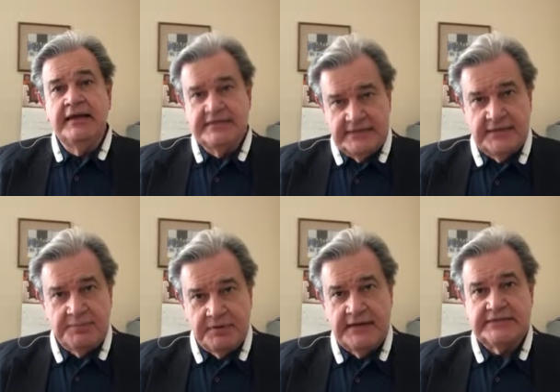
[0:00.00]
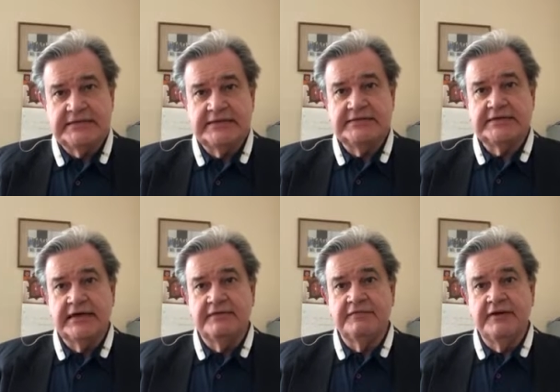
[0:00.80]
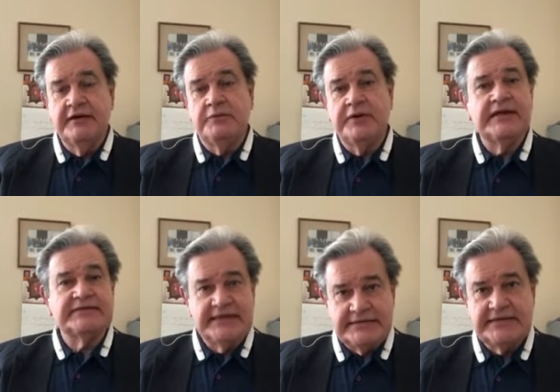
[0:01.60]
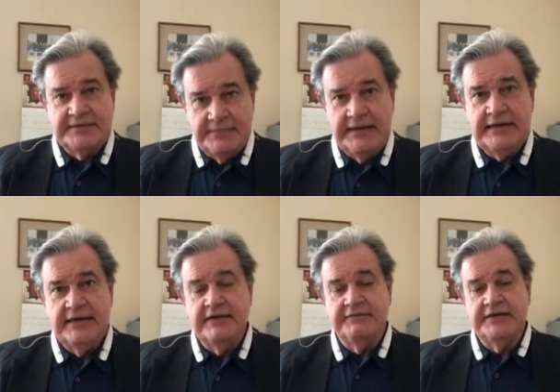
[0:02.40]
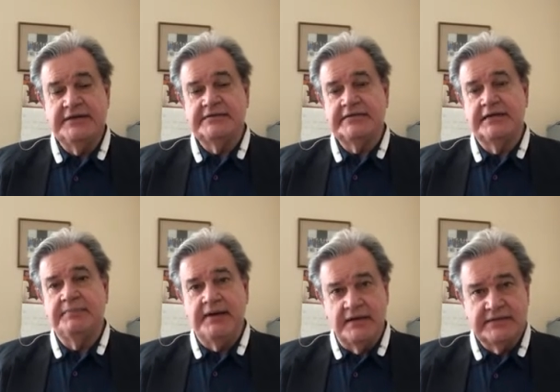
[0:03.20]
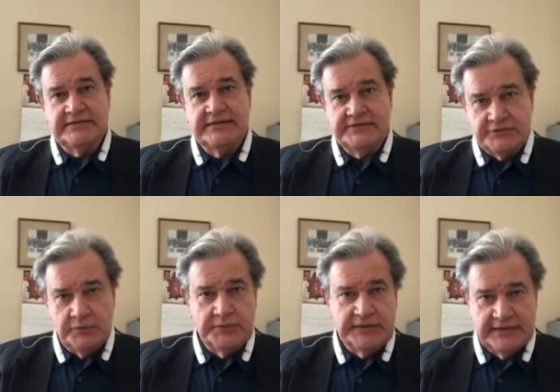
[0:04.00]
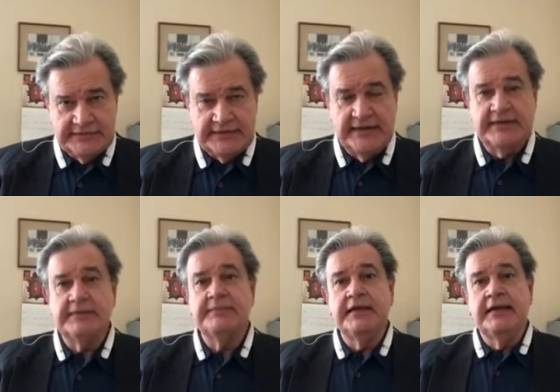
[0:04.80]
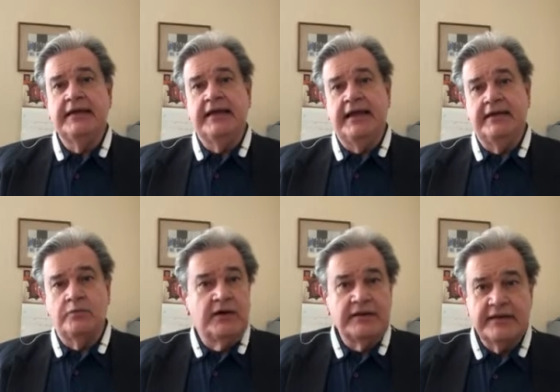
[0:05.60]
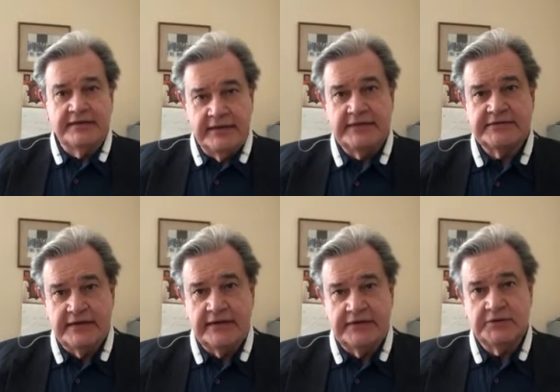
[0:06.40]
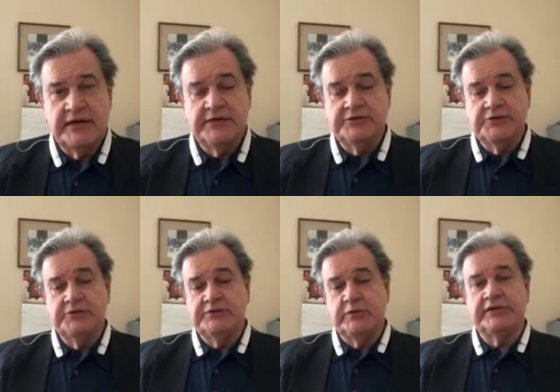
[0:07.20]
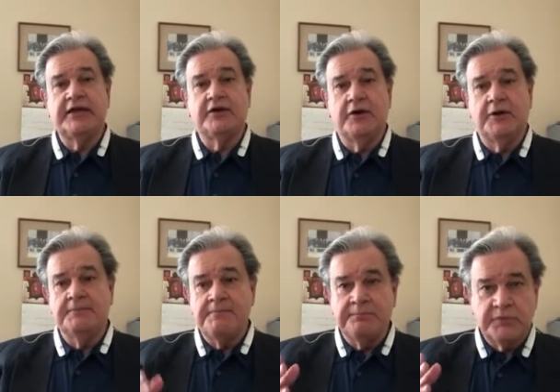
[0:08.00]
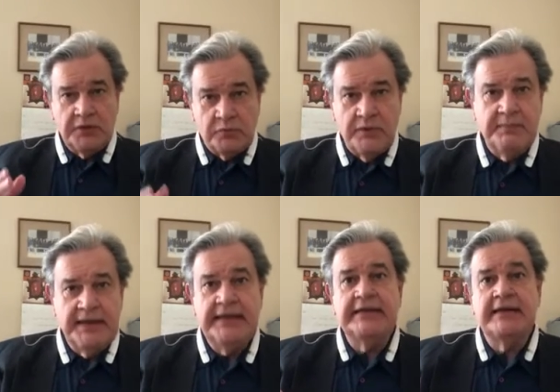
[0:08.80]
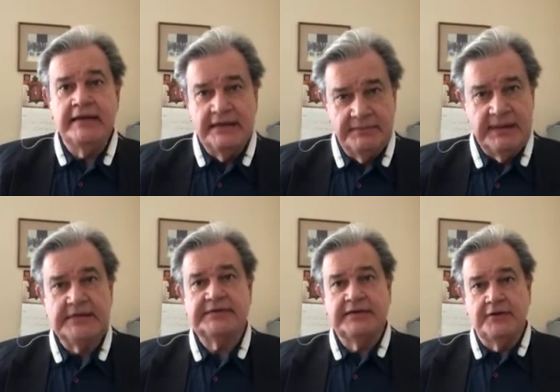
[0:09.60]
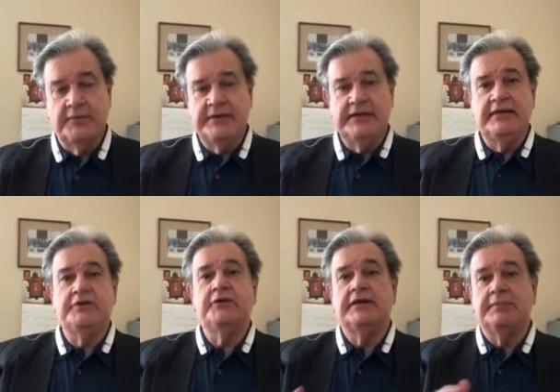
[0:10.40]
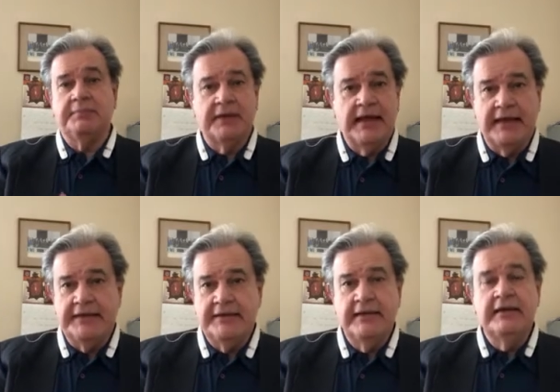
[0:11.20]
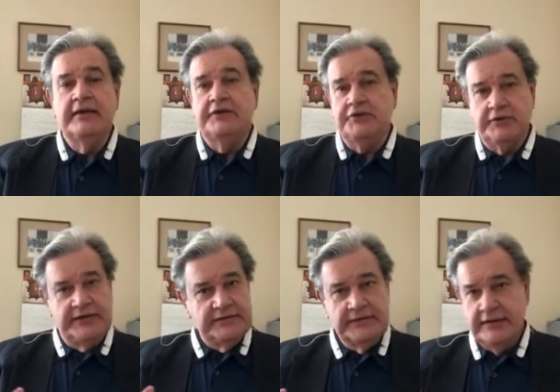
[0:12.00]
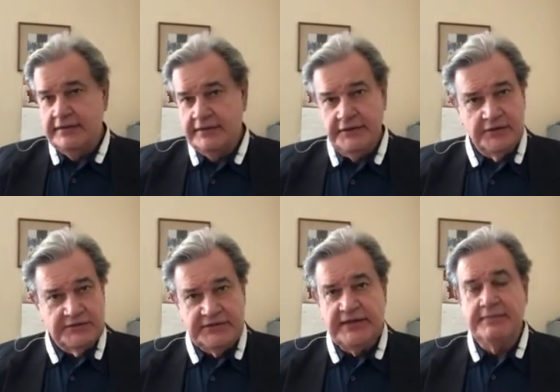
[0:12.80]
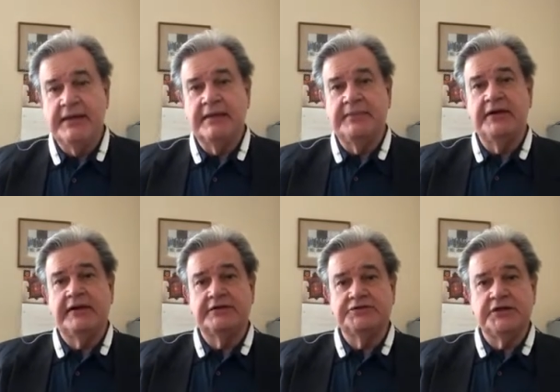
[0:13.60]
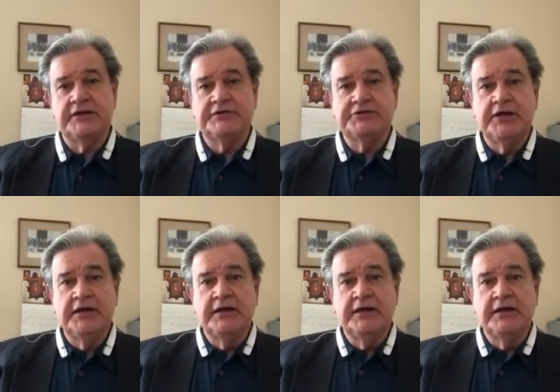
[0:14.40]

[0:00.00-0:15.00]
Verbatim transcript: is in the process of reassessing many of these uh, policies toward asylum. And one of the things they're going to try to do is what they call remain in Mexico, meaning you can apply, you can, you know, see an American judge,